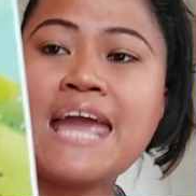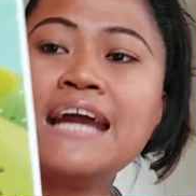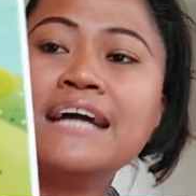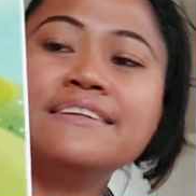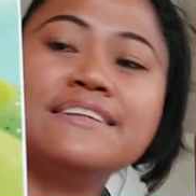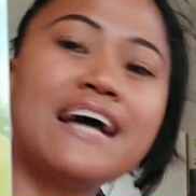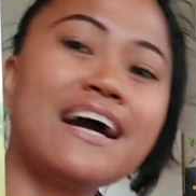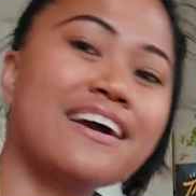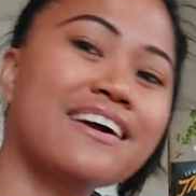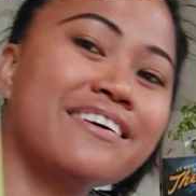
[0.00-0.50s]

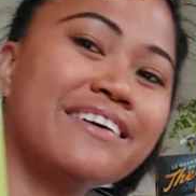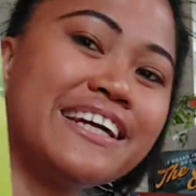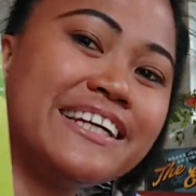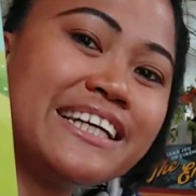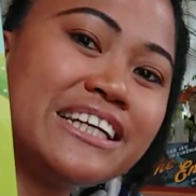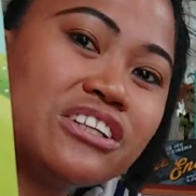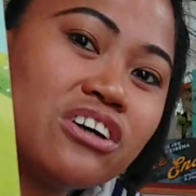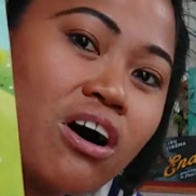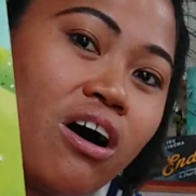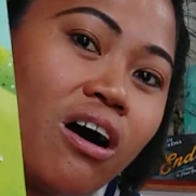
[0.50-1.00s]
The
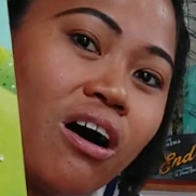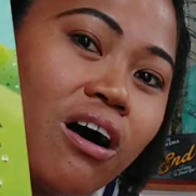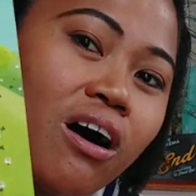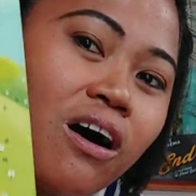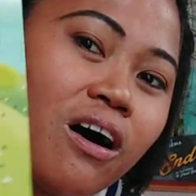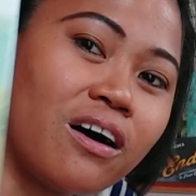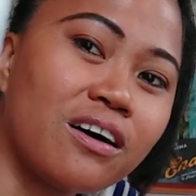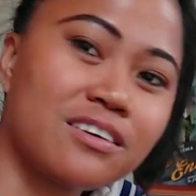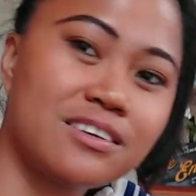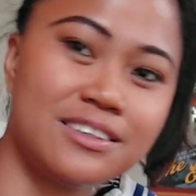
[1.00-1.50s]
greedy
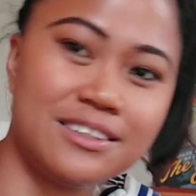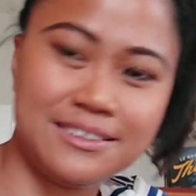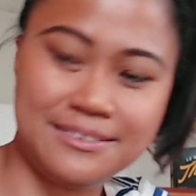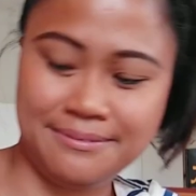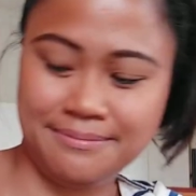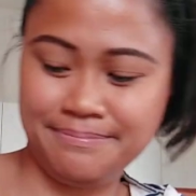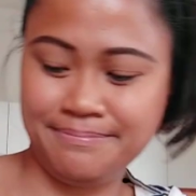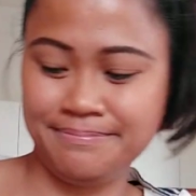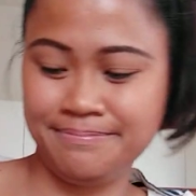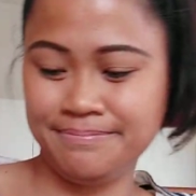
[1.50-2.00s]
dog,
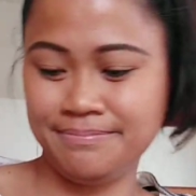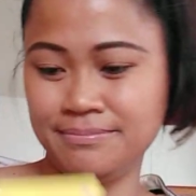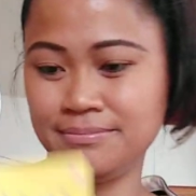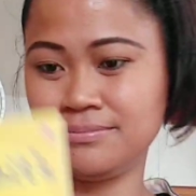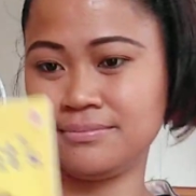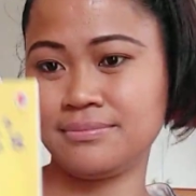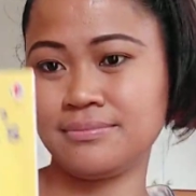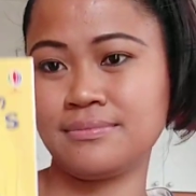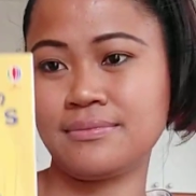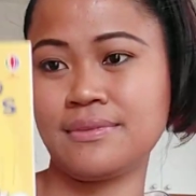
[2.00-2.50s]

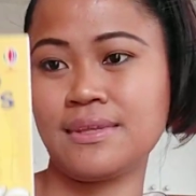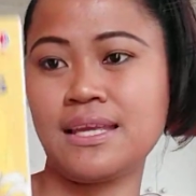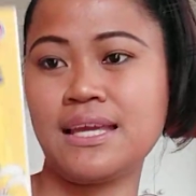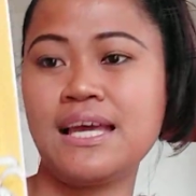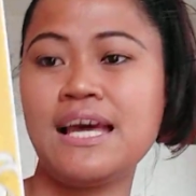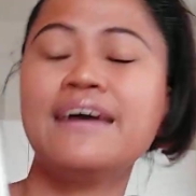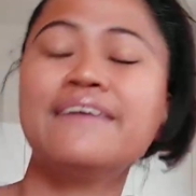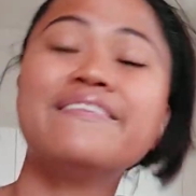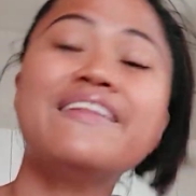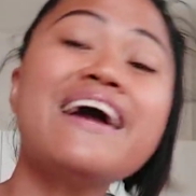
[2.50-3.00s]

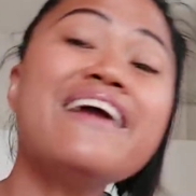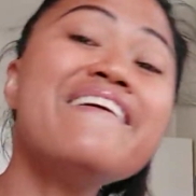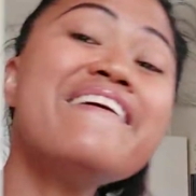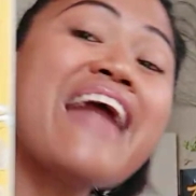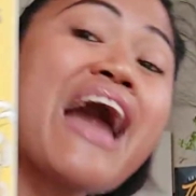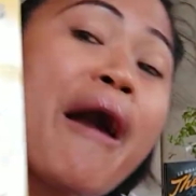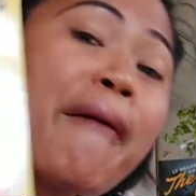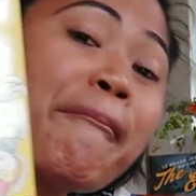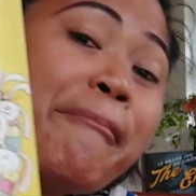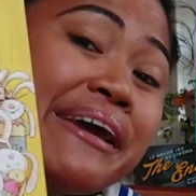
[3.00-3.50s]
the
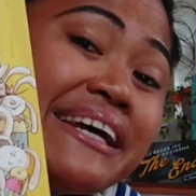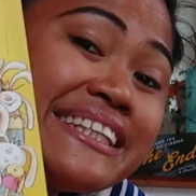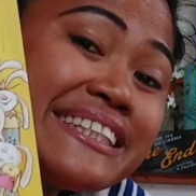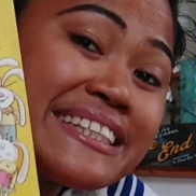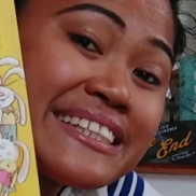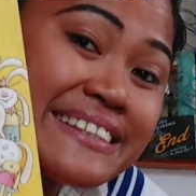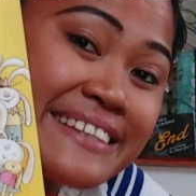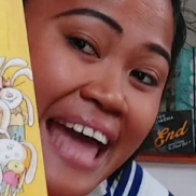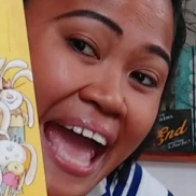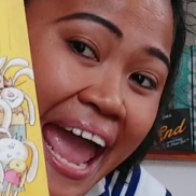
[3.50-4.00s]

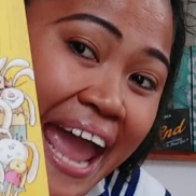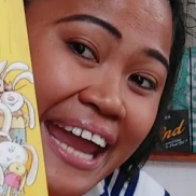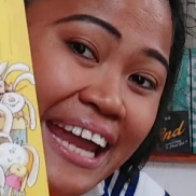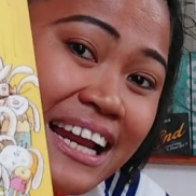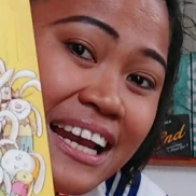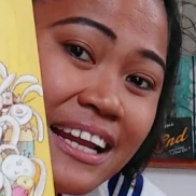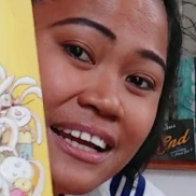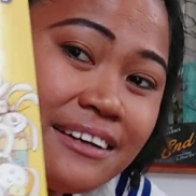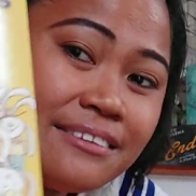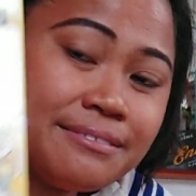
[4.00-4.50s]
rabbit's
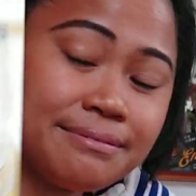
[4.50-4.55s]
tale,